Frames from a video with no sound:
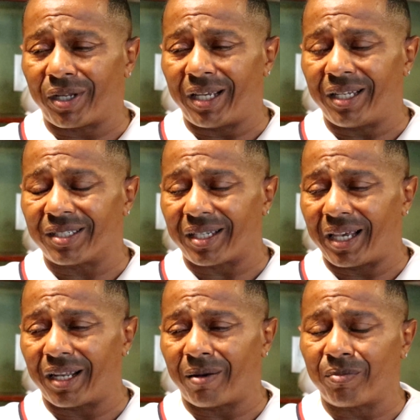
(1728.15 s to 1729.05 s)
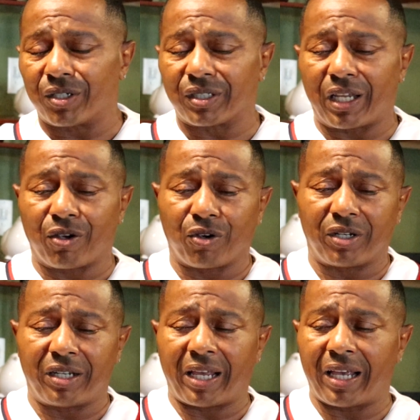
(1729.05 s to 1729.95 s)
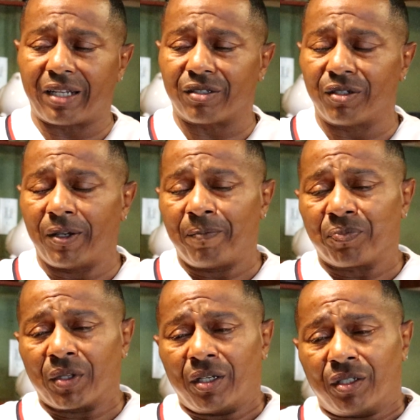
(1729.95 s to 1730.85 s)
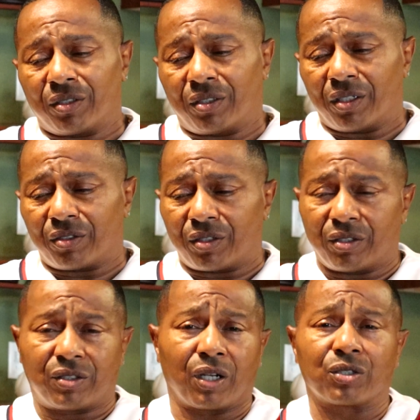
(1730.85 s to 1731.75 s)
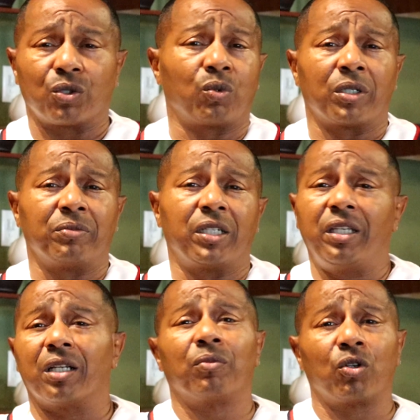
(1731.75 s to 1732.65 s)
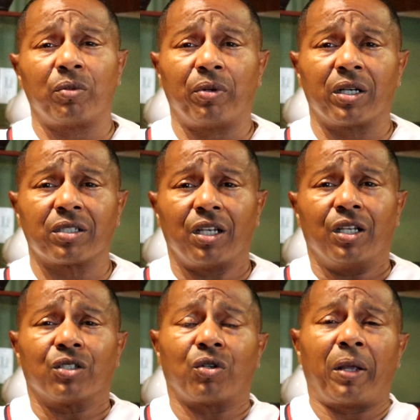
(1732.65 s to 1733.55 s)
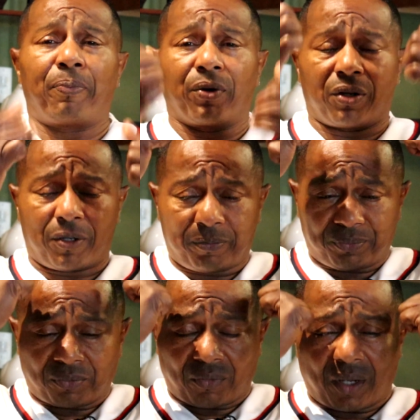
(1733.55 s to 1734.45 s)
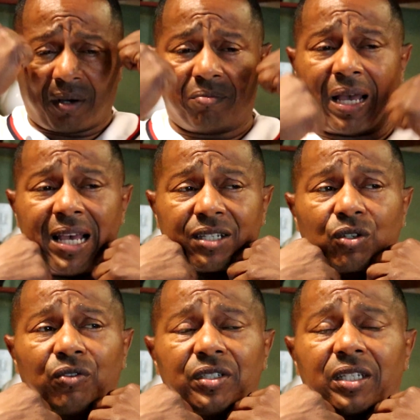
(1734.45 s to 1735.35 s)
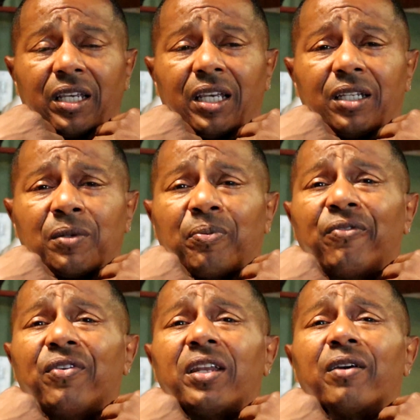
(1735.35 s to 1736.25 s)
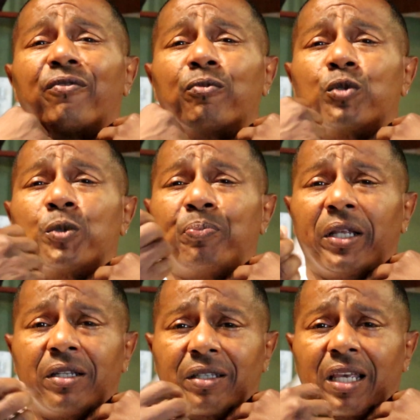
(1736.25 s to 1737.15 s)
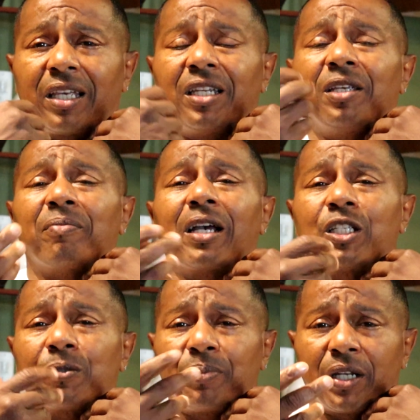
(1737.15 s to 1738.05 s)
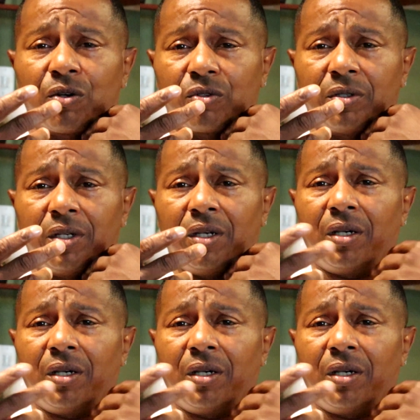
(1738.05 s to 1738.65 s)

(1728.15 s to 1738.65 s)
They scared him because they heard that they had to, to, to tussle with him to get him on the bus. So they put a a mask over his head to prevent him from spitting, thinking that he might spit on him.